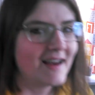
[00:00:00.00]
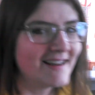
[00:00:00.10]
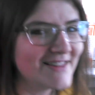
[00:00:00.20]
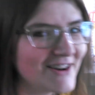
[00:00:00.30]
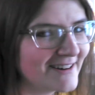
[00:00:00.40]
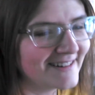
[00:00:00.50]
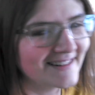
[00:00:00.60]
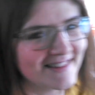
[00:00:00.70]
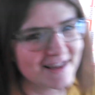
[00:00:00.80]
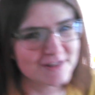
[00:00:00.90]
Hi there!
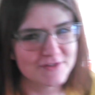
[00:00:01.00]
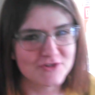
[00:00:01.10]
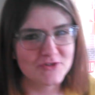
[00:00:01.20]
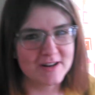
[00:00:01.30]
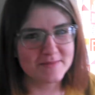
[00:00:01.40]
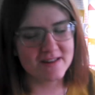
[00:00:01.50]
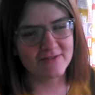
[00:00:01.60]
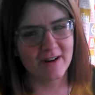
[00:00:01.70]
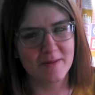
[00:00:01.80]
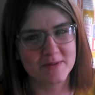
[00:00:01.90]
Thanks for joining me
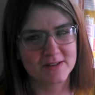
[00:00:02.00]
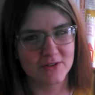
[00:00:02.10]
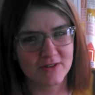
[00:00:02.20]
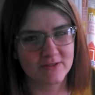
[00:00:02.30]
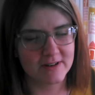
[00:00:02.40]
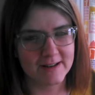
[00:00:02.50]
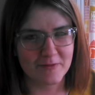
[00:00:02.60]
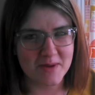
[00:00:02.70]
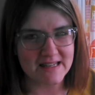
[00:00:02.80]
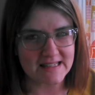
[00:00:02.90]
for episode 3
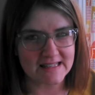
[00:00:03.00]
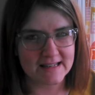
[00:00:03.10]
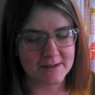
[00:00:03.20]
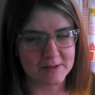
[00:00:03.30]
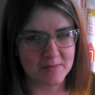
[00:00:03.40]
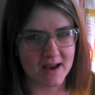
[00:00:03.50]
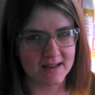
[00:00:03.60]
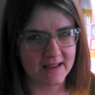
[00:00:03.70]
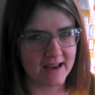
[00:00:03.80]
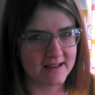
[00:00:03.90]
of Pins as Needles
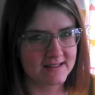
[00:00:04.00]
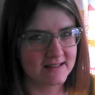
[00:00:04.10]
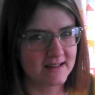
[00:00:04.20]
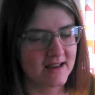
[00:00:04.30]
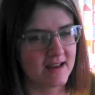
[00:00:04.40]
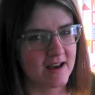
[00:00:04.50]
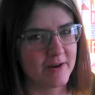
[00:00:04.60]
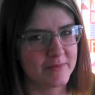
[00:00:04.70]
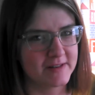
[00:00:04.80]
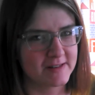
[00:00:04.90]
podcast.
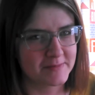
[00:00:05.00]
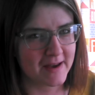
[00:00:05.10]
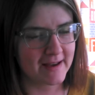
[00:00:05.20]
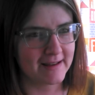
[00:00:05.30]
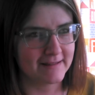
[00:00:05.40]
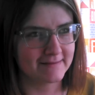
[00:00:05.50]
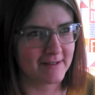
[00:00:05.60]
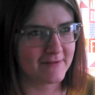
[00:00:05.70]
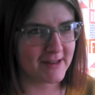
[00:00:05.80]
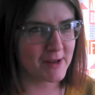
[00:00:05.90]
This is my
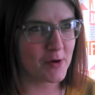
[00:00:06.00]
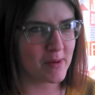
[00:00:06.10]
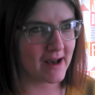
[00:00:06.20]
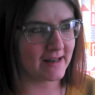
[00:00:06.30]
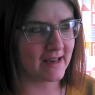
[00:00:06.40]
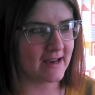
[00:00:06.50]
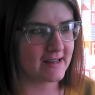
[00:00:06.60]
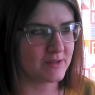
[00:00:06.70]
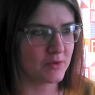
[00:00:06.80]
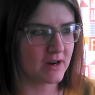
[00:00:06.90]
video
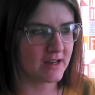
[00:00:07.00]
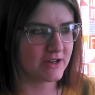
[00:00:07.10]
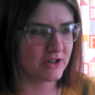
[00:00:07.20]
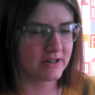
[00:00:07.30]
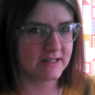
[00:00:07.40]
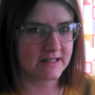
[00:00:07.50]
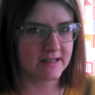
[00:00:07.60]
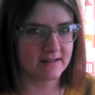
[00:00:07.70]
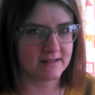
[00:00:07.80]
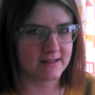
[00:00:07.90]
podcast where I share
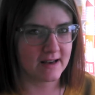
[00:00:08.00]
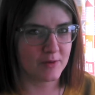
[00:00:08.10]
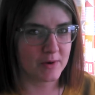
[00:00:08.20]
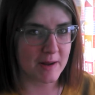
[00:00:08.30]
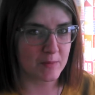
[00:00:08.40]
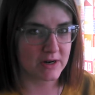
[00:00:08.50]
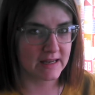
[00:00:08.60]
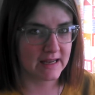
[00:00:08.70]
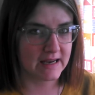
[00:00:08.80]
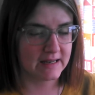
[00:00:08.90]
details on what I'm
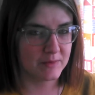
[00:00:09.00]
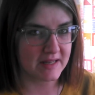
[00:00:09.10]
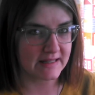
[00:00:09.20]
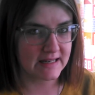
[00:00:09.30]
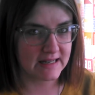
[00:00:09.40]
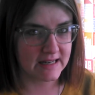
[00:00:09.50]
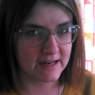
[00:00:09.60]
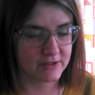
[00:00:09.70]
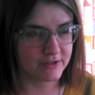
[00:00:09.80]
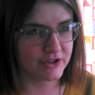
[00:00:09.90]
working on with knitting,
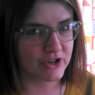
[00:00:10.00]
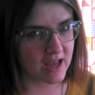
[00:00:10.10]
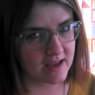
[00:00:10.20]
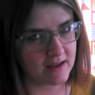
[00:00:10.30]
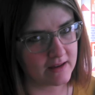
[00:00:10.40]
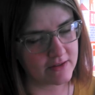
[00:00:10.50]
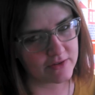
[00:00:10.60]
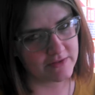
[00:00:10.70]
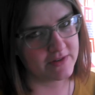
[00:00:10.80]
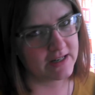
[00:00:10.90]
crocheting,
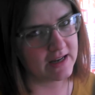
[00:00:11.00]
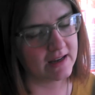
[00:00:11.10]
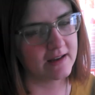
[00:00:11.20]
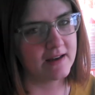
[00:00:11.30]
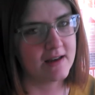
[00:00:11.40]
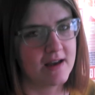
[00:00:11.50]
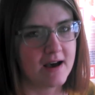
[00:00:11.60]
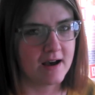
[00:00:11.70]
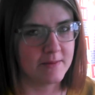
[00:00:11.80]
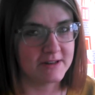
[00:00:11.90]
thrifting,
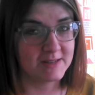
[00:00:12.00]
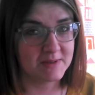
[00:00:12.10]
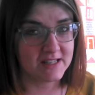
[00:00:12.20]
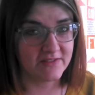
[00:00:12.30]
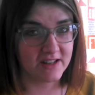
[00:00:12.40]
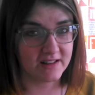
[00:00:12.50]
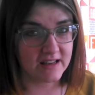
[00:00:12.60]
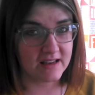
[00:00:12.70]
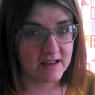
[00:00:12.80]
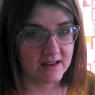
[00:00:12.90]
and
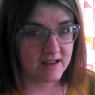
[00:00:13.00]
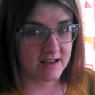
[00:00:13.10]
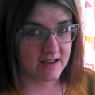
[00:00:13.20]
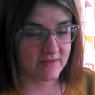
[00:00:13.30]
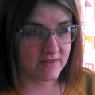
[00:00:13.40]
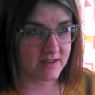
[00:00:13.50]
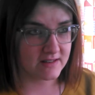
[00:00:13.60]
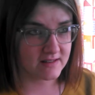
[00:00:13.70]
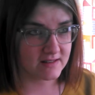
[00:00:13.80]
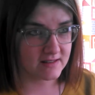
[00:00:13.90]
specifically in
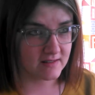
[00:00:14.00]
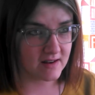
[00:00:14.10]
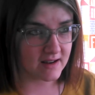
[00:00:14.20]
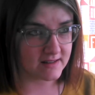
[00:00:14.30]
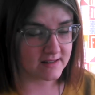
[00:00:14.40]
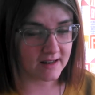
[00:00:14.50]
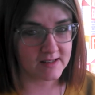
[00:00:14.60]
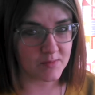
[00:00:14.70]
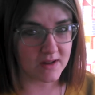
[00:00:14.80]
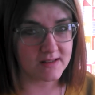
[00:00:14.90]
this next
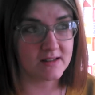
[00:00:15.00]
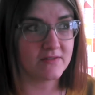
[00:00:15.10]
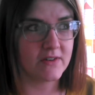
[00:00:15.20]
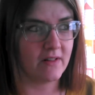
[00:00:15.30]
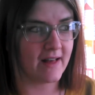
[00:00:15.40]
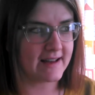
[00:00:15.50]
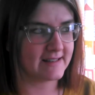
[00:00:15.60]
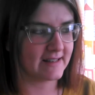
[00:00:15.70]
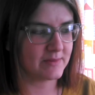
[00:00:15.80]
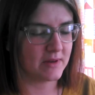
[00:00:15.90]
6 months and for the last
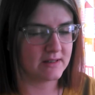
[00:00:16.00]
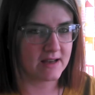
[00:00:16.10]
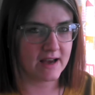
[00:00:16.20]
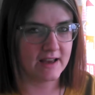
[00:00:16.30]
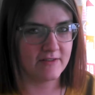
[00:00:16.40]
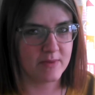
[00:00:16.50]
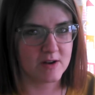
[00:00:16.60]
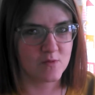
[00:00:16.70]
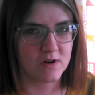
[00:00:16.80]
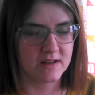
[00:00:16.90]
6 months I have
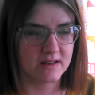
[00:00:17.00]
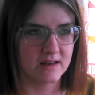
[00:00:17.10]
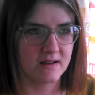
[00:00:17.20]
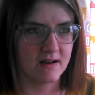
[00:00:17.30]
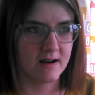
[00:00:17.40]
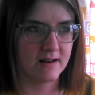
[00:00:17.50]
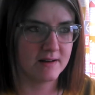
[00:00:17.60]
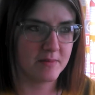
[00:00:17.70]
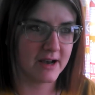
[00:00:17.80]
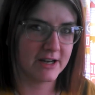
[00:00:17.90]
been working
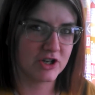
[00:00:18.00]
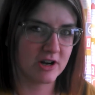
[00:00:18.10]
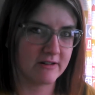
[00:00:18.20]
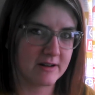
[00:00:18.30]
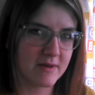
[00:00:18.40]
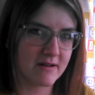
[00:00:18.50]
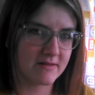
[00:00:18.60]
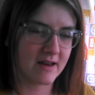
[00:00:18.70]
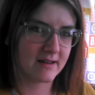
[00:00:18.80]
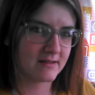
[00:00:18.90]
on my charity
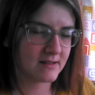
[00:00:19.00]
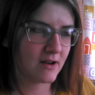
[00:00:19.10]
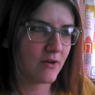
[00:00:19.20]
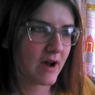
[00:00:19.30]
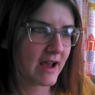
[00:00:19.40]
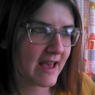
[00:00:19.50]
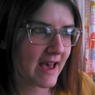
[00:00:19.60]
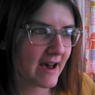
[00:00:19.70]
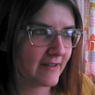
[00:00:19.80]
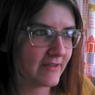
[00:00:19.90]
marathon. So I
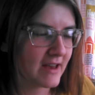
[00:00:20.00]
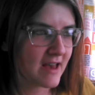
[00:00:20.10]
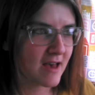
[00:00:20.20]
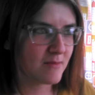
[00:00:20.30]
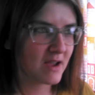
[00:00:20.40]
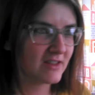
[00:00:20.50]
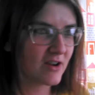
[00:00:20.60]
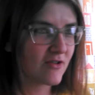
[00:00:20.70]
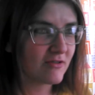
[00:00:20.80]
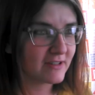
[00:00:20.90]
have made the
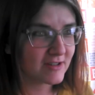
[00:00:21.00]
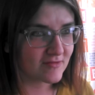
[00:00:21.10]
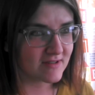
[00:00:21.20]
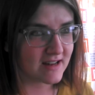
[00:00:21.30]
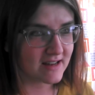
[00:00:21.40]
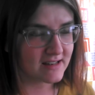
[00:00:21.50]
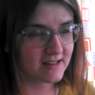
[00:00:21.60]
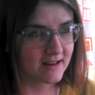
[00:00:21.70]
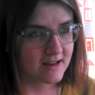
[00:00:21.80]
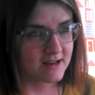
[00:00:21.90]
goal to knit
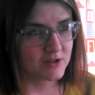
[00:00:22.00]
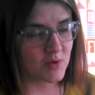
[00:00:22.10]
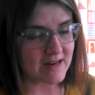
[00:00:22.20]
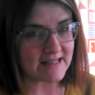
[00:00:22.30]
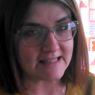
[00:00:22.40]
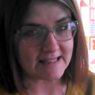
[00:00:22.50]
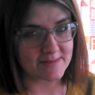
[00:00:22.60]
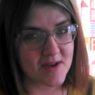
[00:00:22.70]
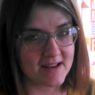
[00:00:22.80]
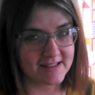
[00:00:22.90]
26
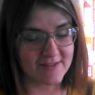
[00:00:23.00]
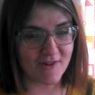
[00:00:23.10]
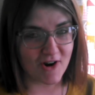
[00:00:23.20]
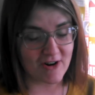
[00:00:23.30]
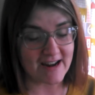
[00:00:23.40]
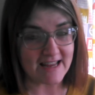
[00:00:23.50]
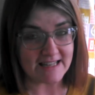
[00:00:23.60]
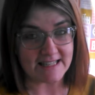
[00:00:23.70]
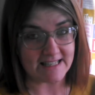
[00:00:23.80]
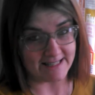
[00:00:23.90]
miles of yarn
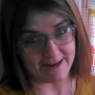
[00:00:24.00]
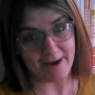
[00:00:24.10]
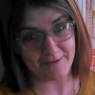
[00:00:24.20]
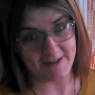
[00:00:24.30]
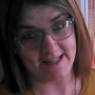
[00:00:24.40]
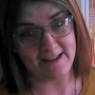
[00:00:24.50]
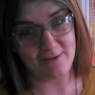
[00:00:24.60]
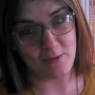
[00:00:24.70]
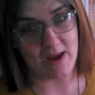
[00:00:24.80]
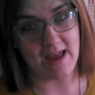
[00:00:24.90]
into stuff to give
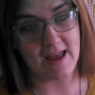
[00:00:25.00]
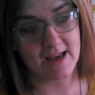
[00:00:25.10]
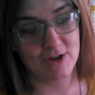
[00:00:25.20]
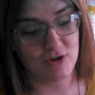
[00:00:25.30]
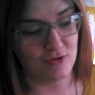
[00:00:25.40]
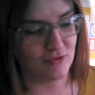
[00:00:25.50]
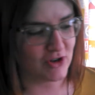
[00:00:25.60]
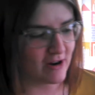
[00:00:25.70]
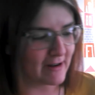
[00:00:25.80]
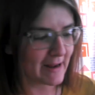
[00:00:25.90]
away to
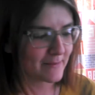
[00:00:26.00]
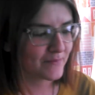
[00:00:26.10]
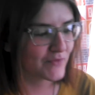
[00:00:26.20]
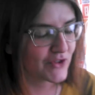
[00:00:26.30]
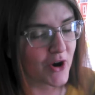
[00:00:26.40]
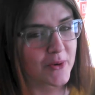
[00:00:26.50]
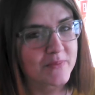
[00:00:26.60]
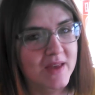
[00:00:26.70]
charity. So